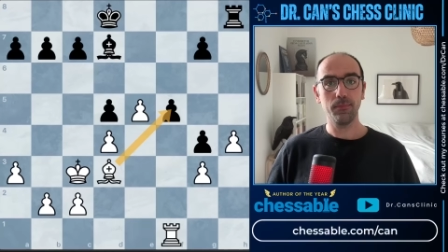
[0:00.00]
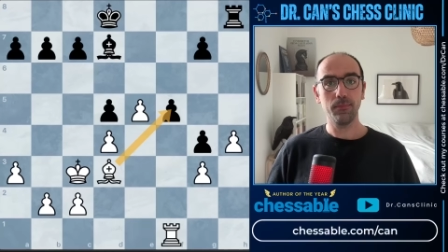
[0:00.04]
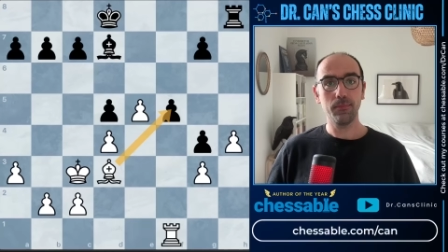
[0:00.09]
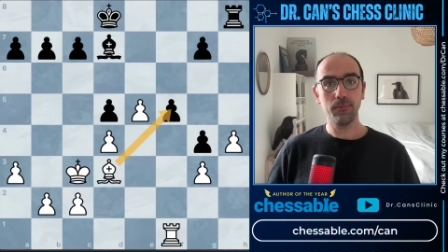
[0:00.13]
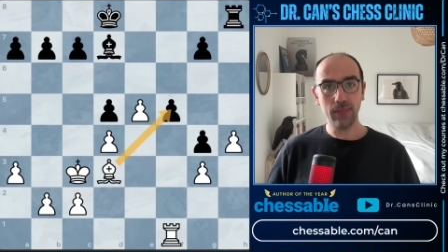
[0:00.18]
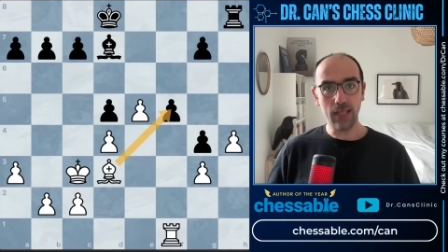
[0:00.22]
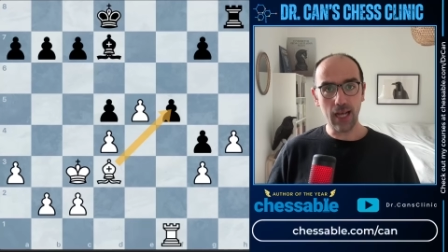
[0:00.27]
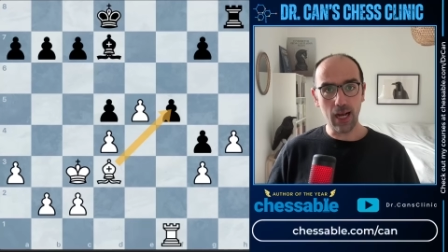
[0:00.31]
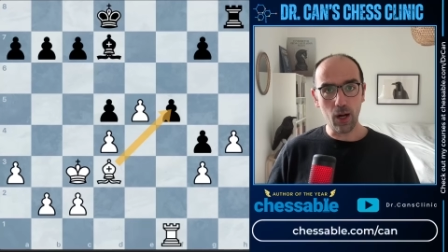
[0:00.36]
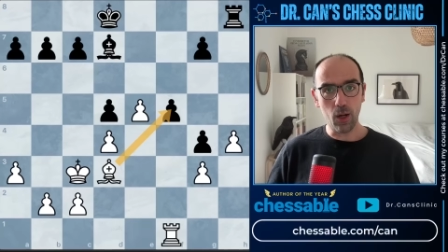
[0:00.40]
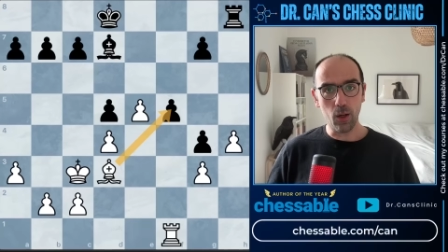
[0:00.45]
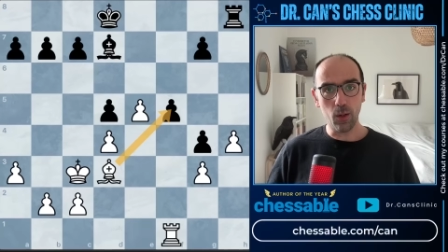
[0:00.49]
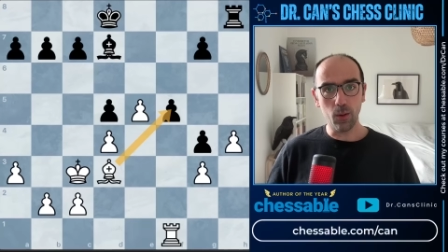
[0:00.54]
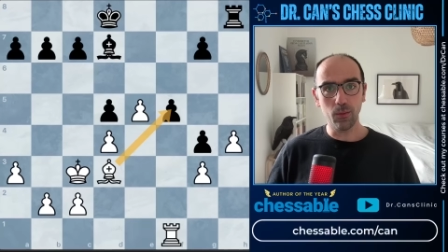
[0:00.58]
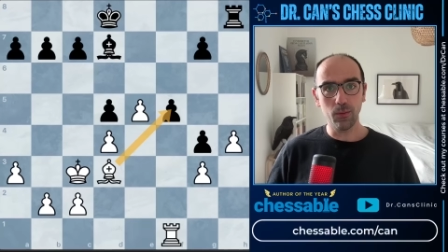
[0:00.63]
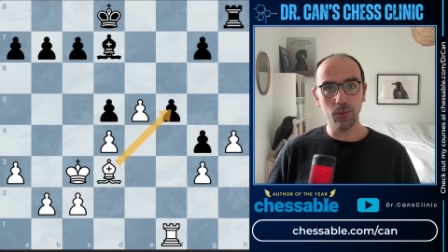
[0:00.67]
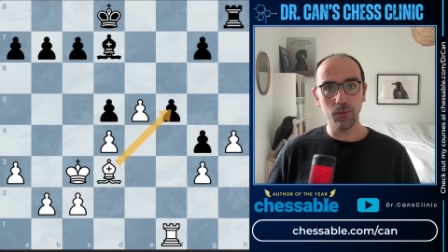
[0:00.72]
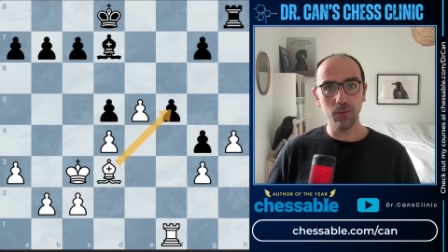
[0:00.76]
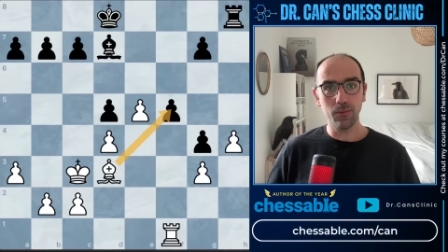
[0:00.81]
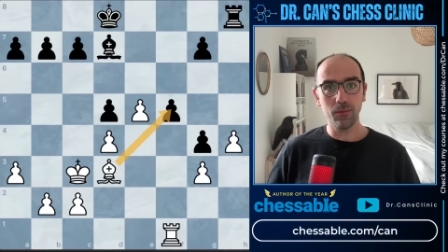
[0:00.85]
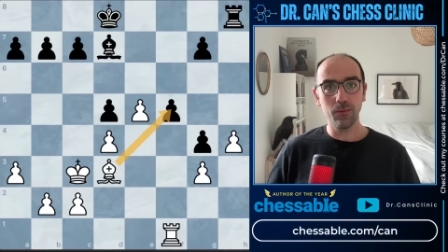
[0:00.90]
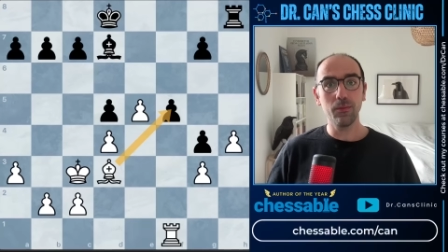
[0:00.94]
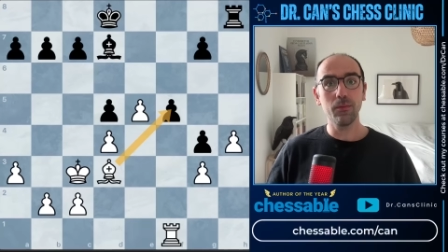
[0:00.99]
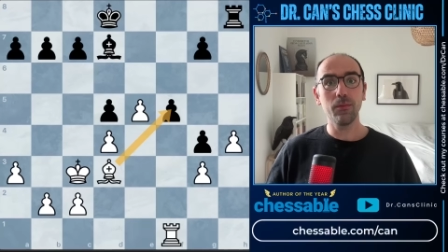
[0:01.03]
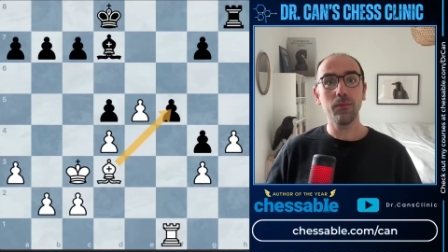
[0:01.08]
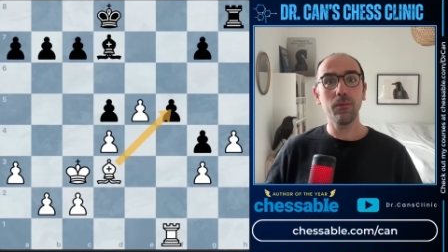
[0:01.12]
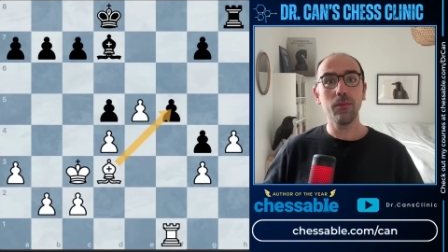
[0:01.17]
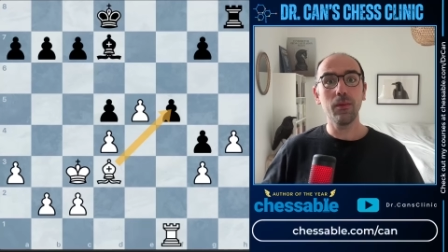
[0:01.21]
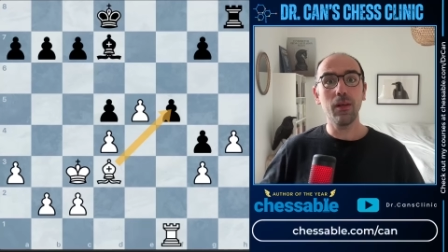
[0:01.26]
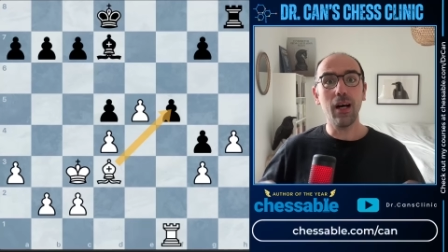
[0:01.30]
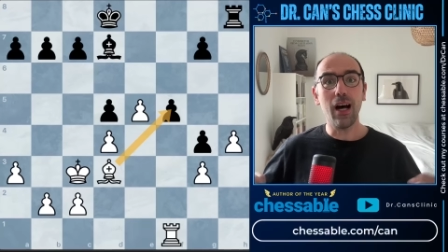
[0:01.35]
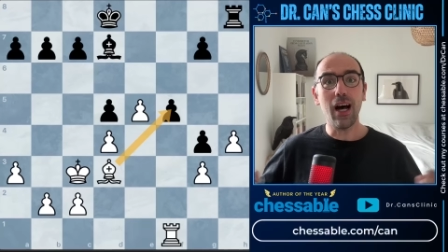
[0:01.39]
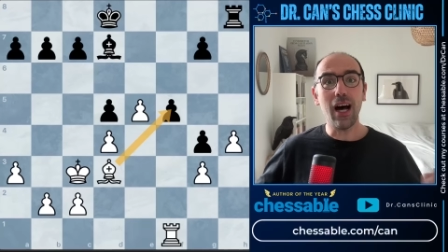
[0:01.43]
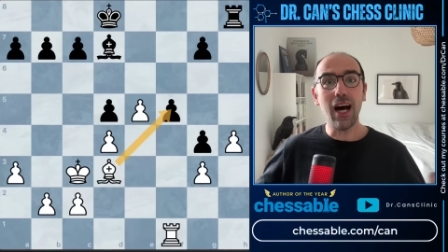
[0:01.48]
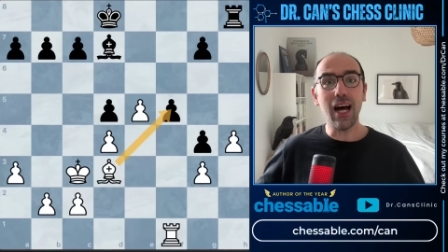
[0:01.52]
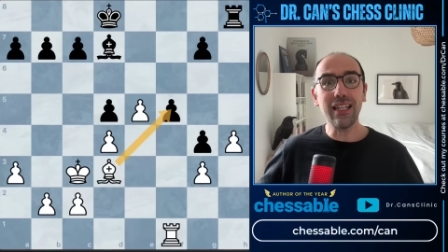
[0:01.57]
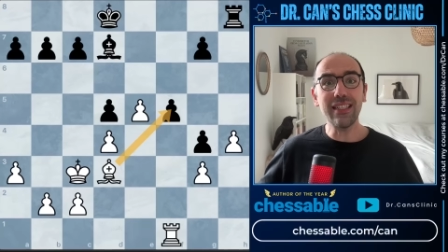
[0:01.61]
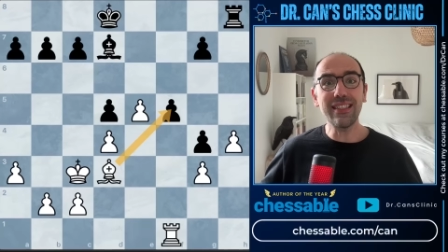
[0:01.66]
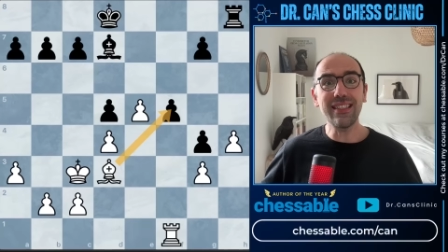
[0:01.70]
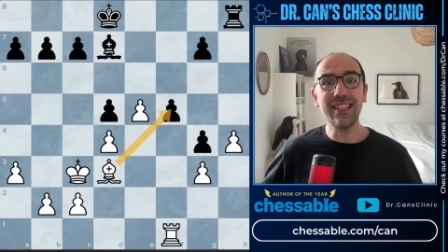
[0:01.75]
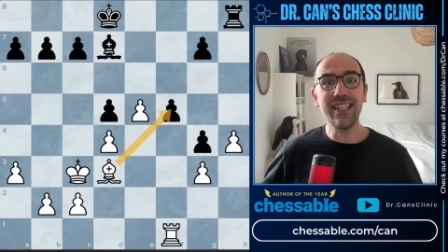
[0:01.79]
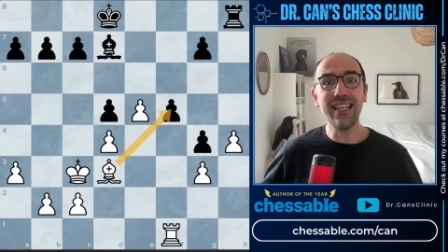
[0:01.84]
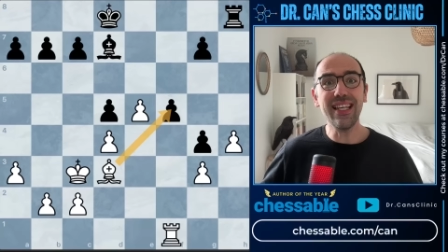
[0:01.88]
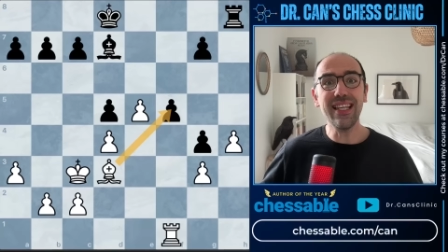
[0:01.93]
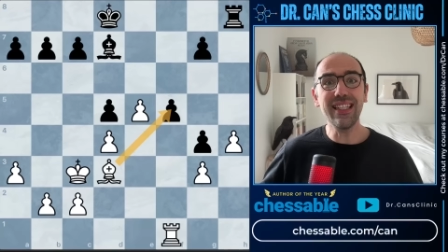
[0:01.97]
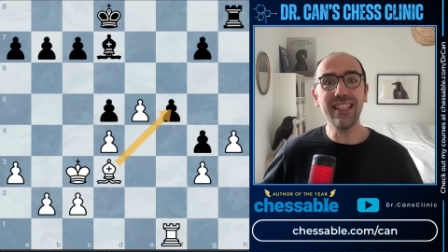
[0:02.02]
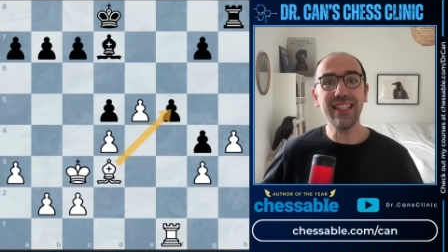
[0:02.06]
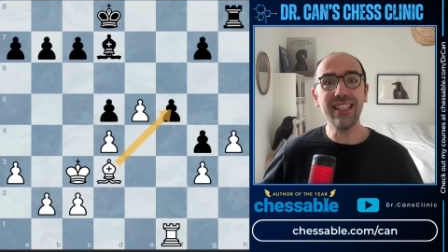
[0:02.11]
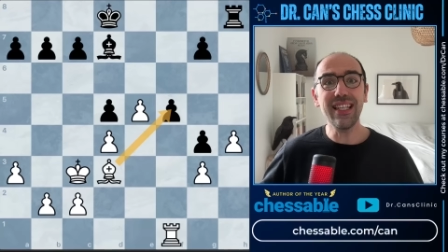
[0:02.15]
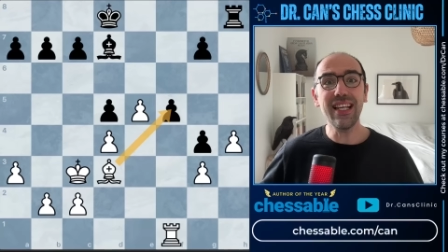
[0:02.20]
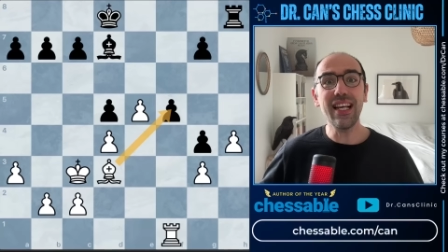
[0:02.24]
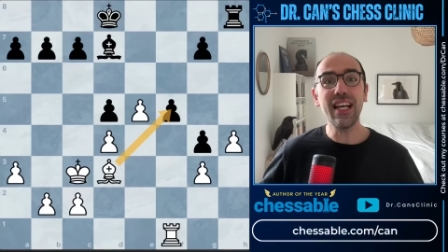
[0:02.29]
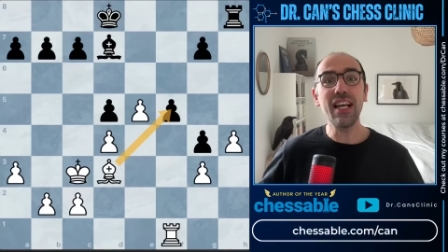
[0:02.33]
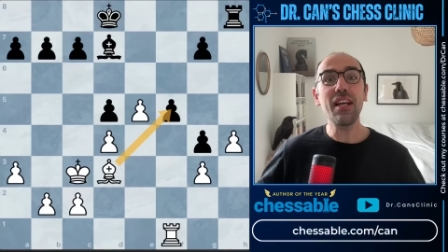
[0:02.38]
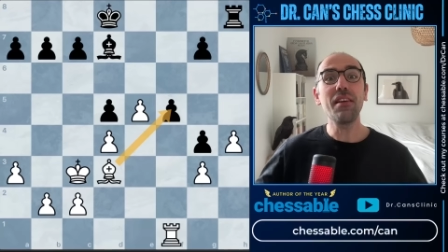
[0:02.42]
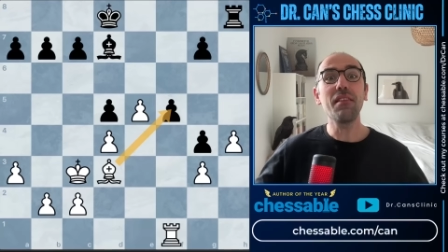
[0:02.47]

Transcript: Now, until